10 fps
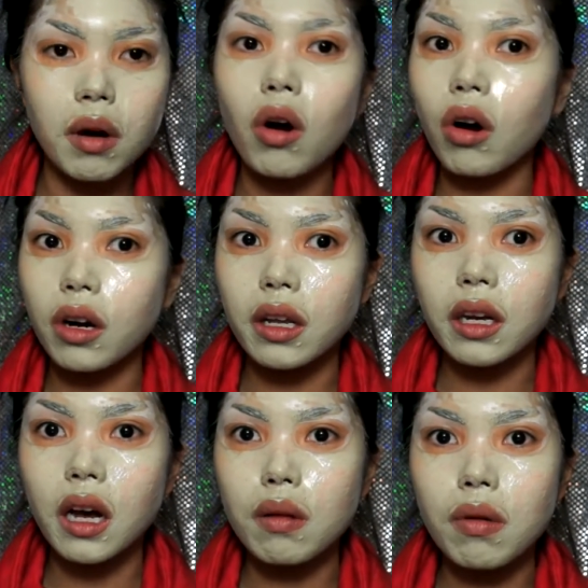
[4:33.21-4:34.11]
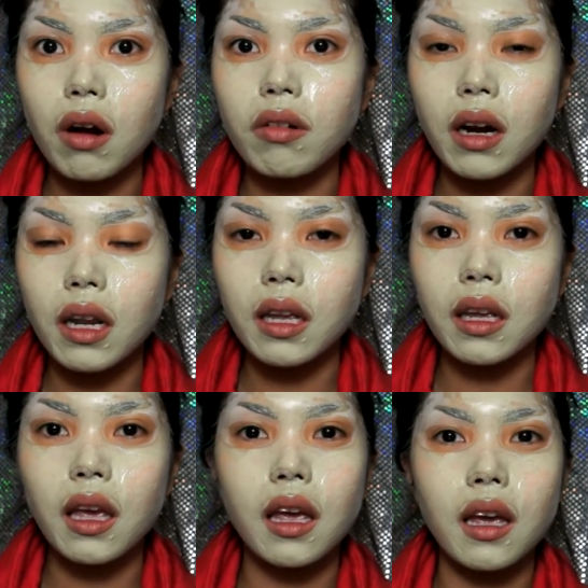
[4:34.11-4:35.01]
harden up
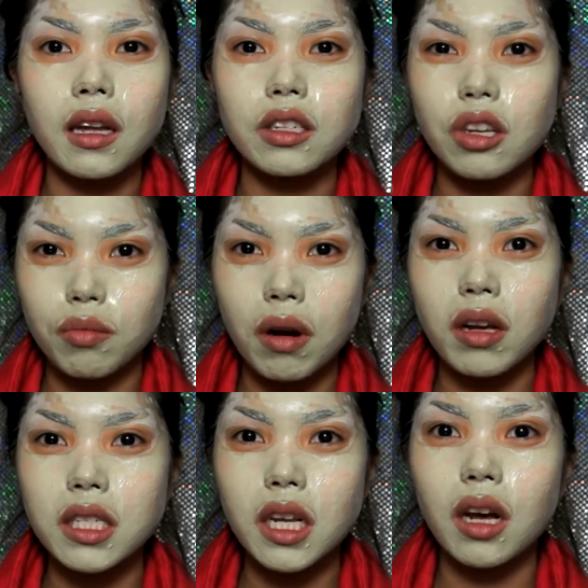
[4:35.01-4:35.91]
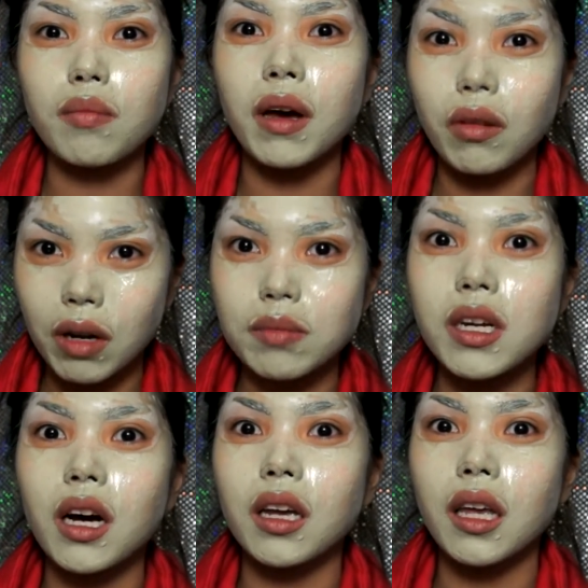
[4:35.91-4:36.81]
already, and you can probably tell by the way I'm
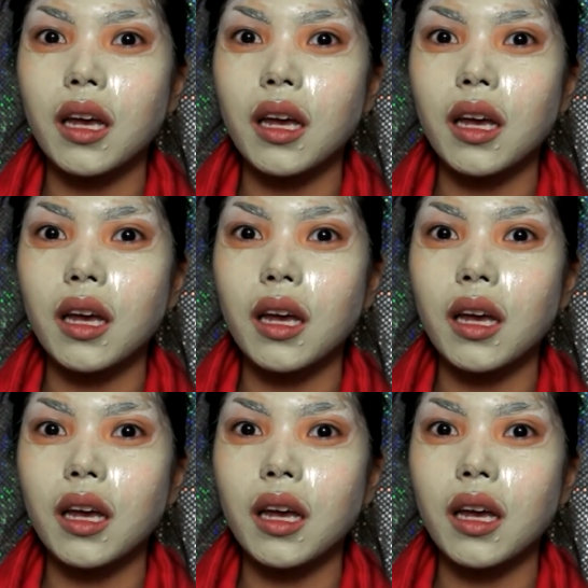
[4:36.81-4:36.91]
talking,